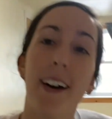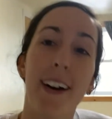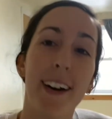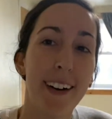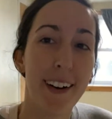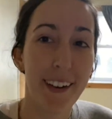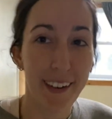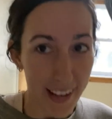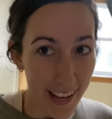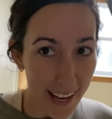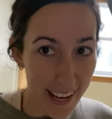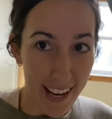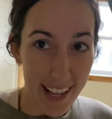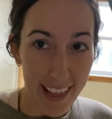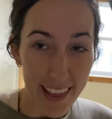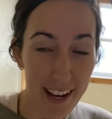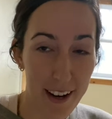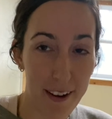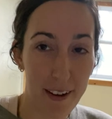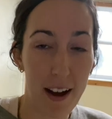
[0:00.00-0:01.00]
Okay,
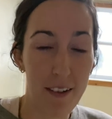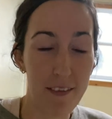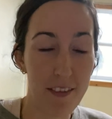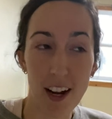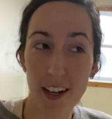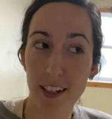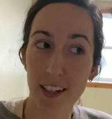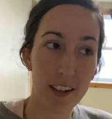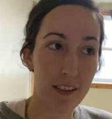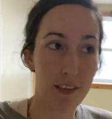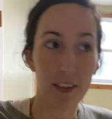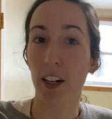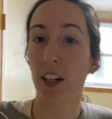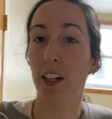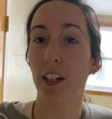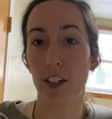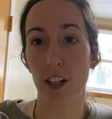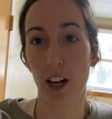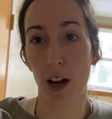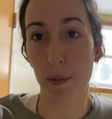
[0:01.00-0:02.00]
hello. I've not done a very
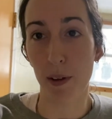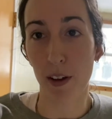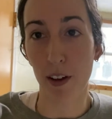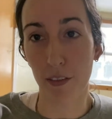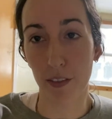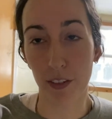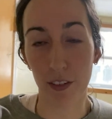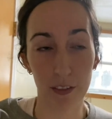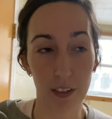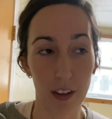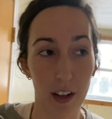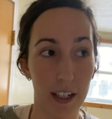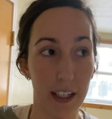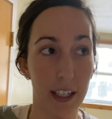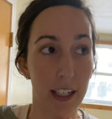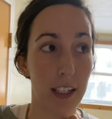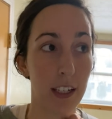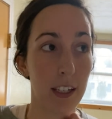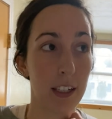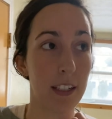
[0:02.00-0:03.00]
good job of
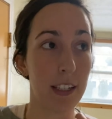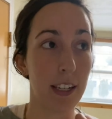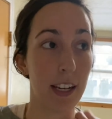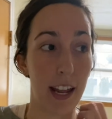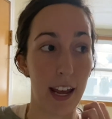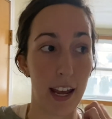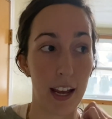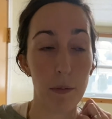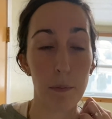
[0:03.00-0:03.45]
vlogging today,